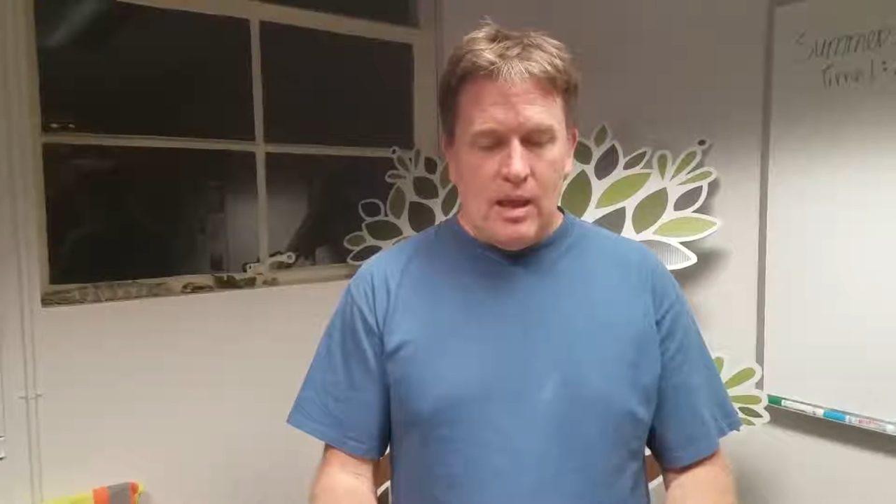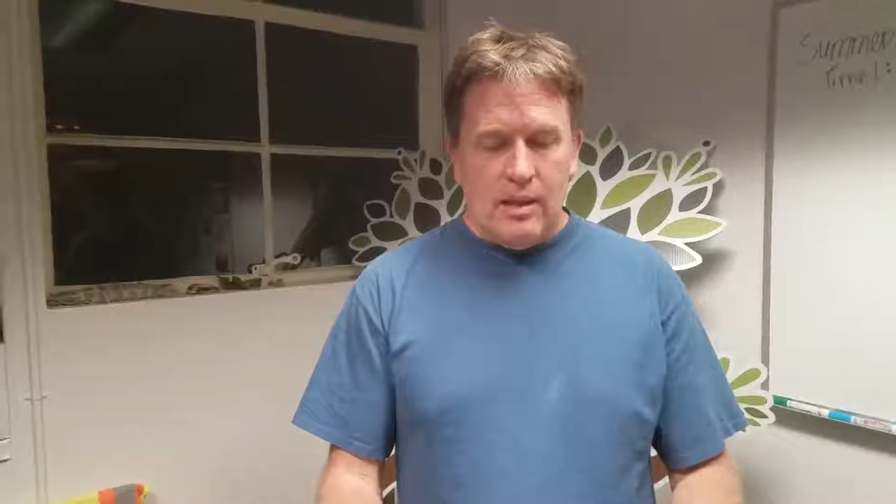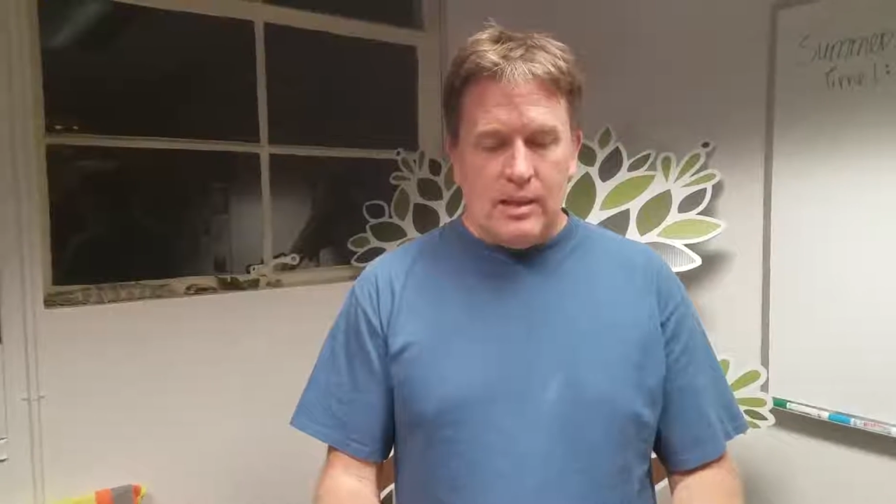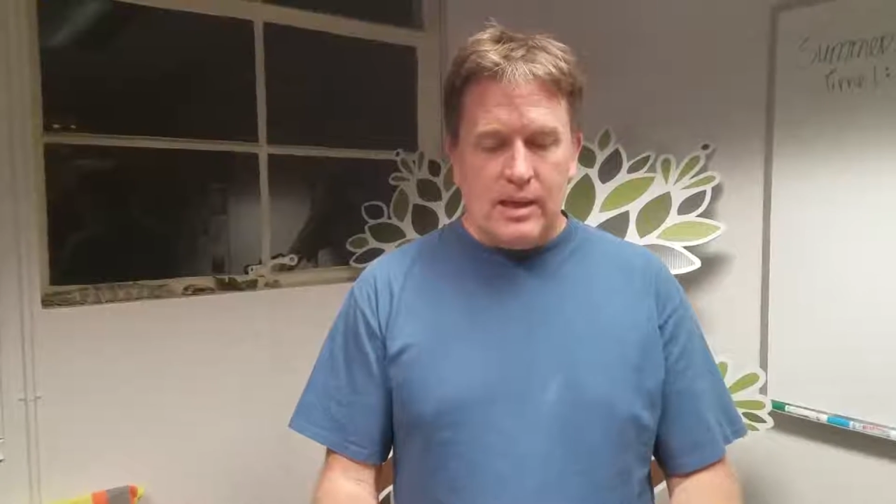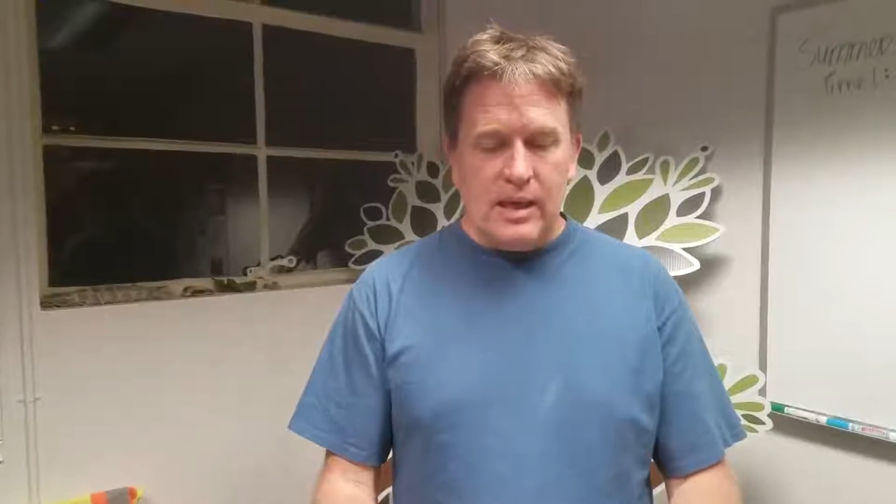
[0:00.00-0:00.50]

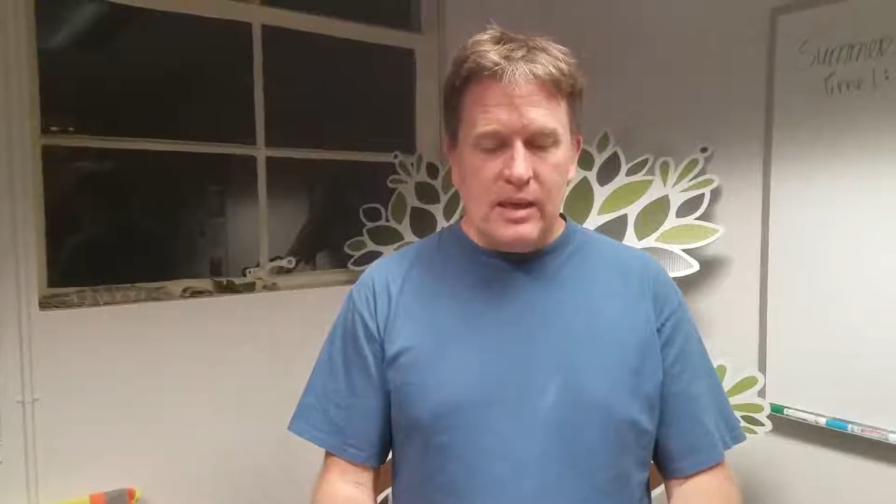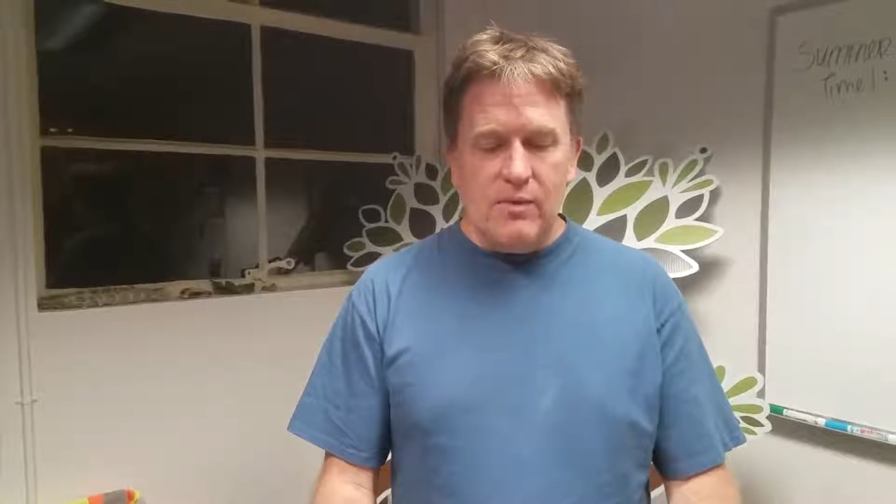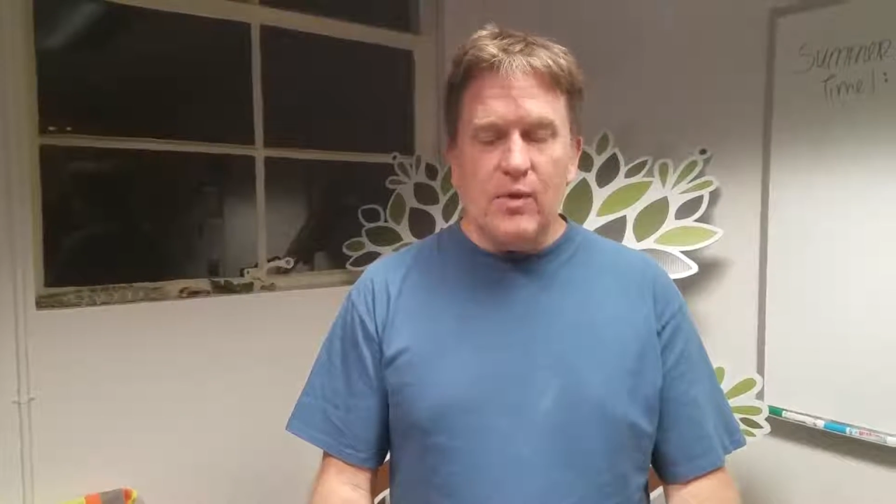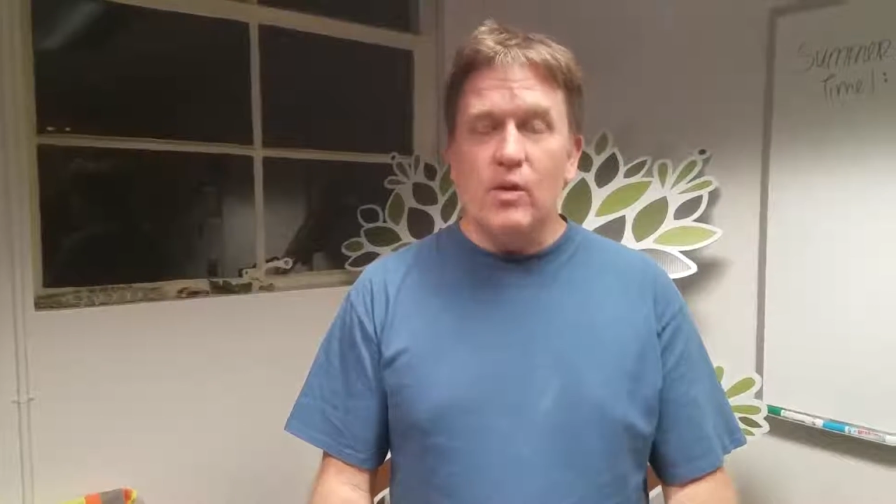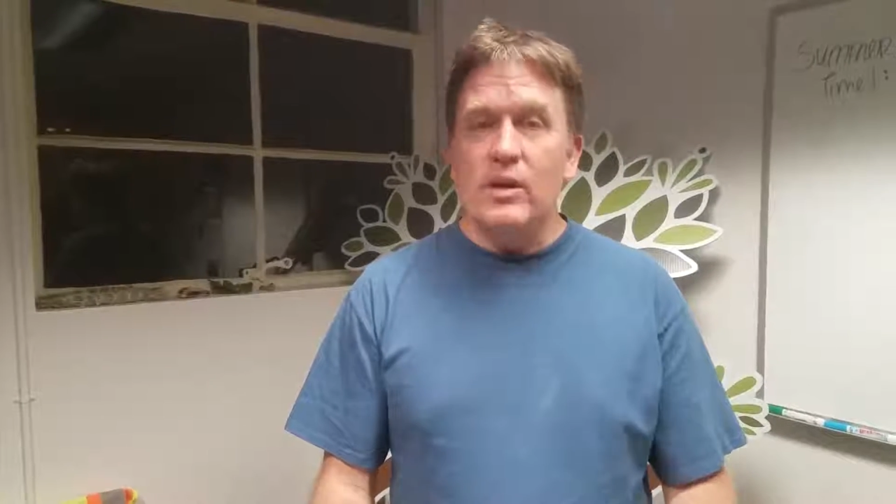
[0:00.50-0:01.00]
The key
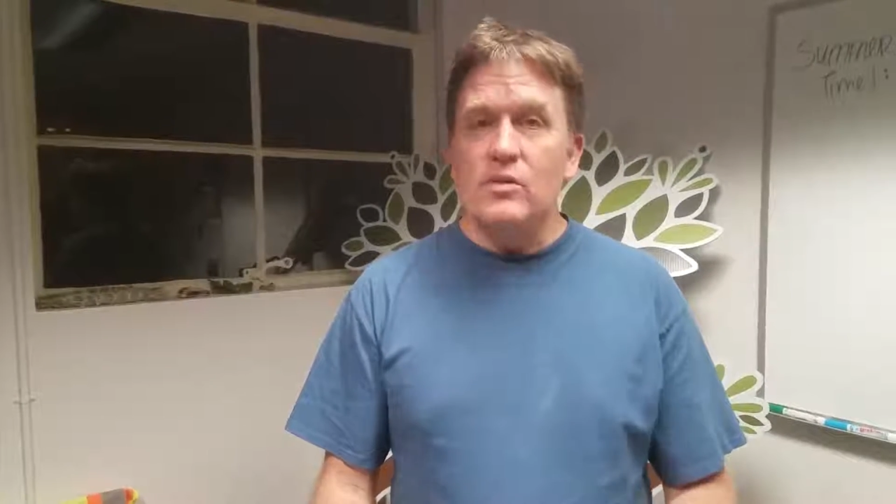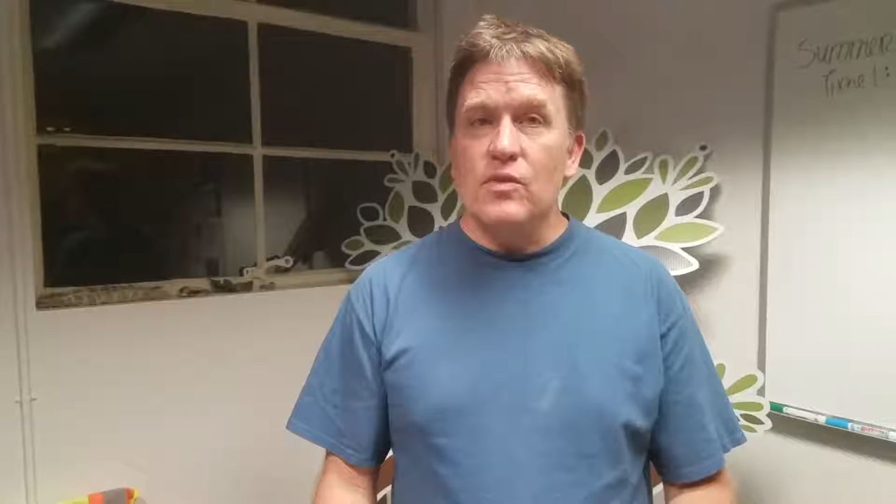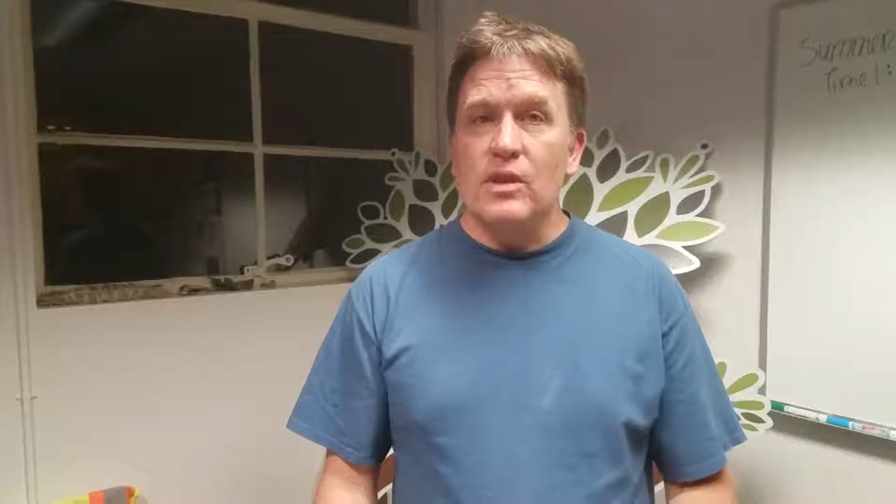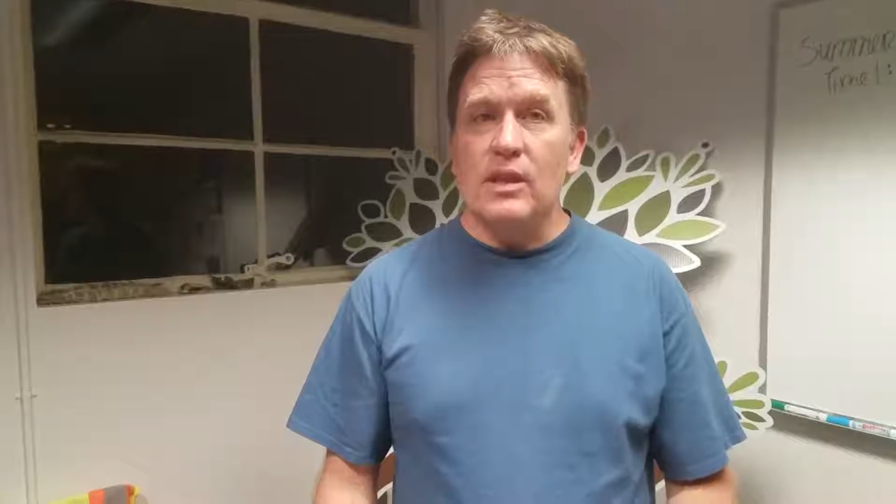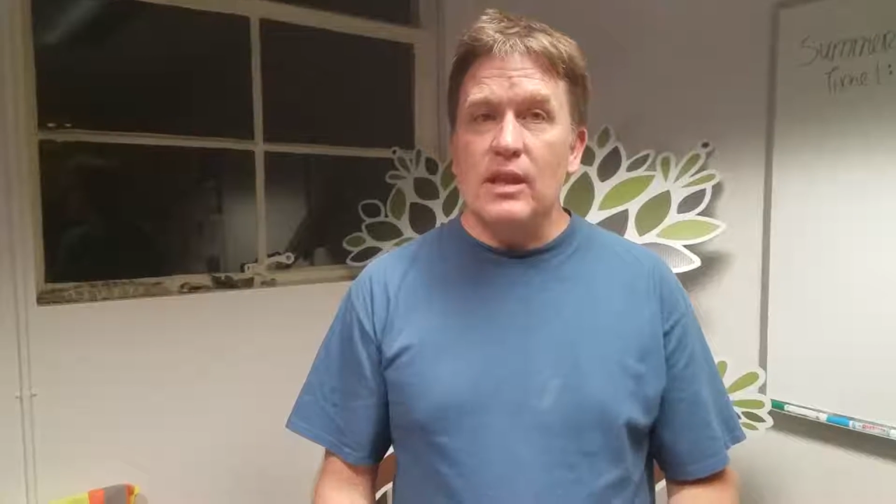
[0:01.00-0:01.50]
focus for
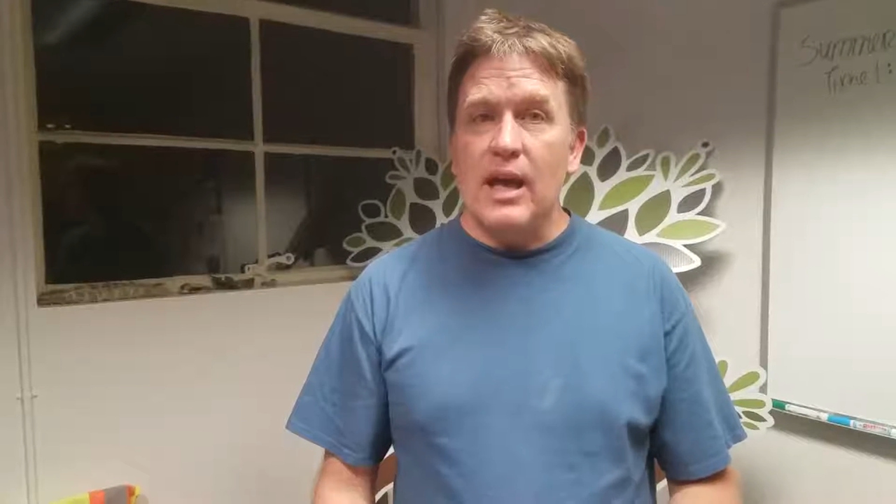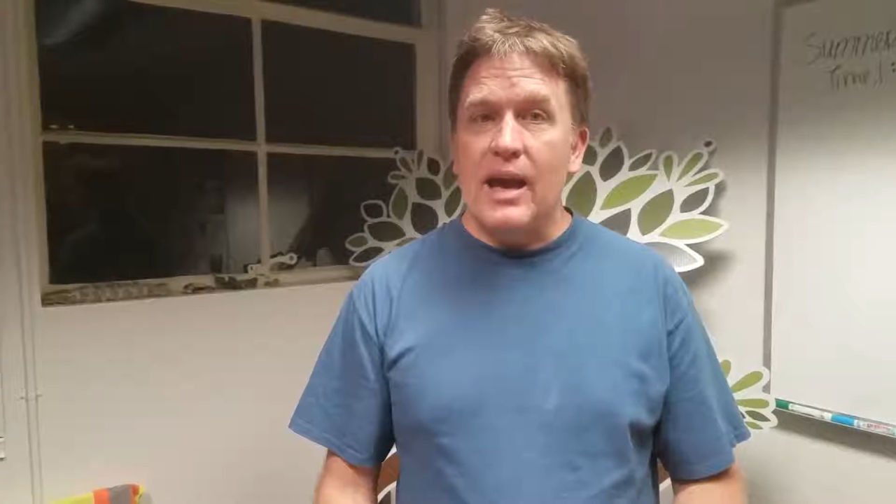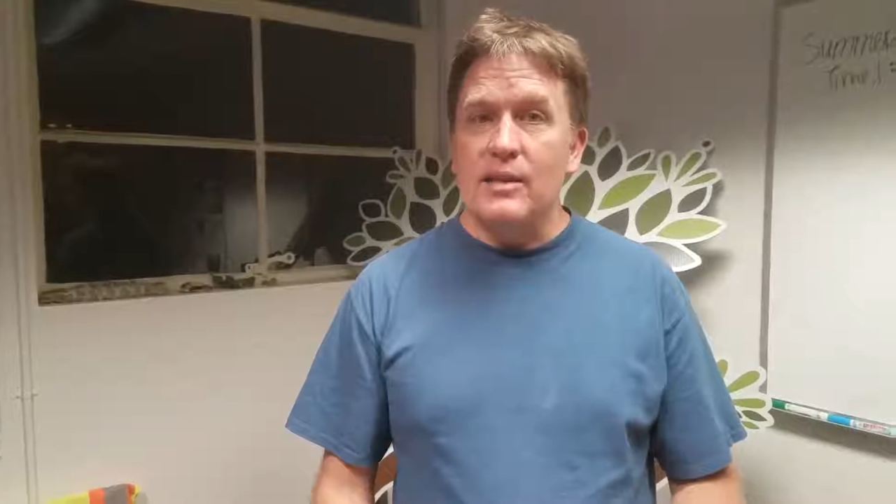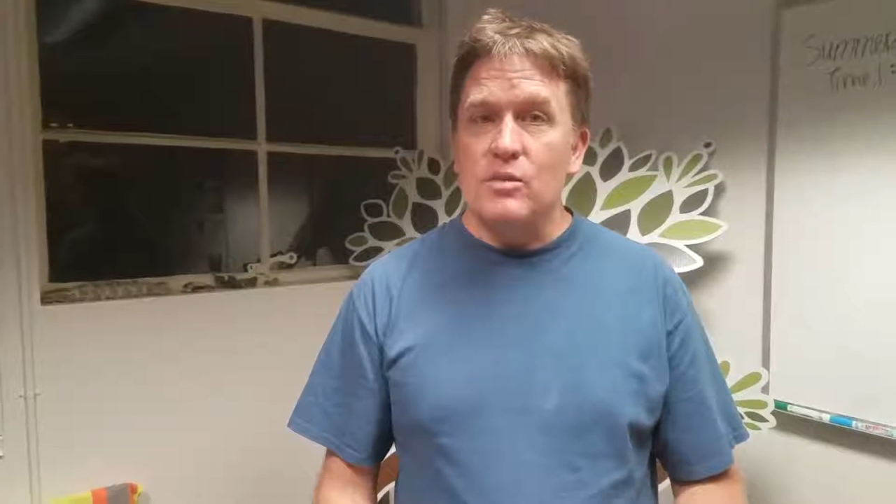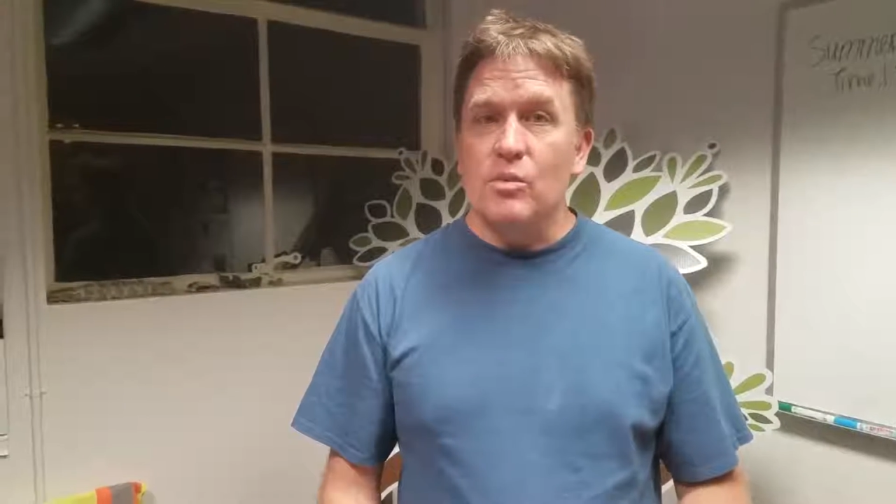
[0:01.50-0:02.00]
the class